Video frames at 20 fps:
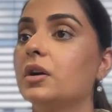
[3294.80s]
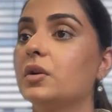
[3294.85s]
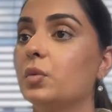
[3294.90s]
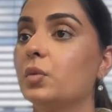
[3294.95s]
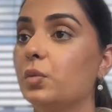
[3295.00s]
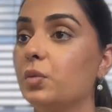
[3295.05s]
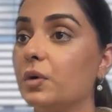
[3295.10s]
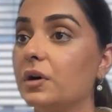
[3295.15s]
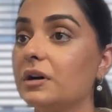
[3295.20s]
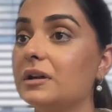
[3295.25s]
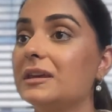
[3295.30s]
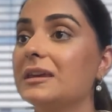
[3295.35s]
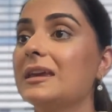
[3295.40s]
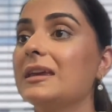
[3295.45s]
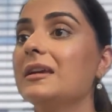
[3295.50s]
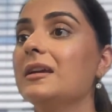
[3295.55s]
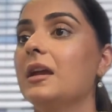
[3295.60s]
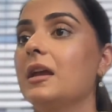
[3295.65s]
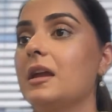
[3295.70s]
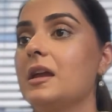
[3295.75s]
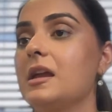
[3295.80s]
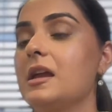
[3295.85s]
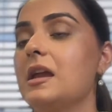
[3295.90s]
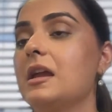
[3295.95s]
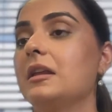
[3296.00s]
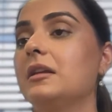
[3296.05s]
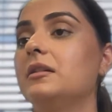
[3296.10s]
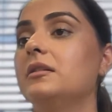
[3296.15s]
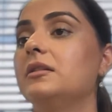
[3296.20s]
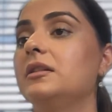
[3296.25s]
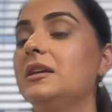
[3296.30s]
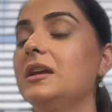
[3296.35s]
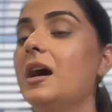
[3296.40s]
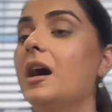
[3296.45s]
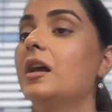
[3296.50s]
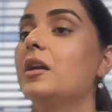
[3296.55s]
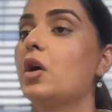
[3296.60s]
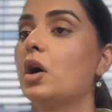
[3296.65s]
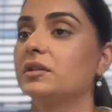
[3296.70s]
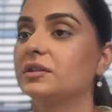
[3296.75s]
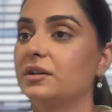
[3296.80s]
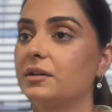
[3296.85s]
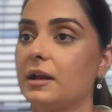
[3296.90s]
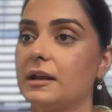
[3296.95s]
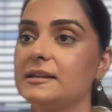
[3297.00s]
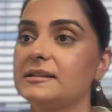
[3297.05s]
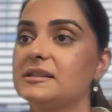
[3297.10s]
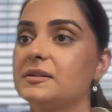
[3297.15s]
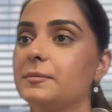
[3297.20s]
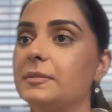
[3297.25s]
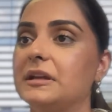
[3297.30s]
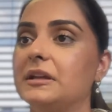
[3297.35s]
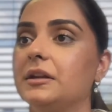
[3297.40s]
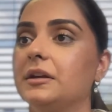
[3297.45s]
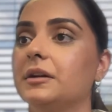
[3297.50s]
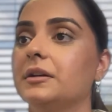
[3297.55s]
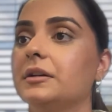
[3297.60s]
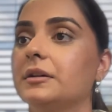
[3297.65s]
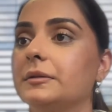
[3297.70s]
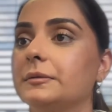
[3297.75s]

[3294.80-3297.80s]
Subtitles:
working in the unauthorized period.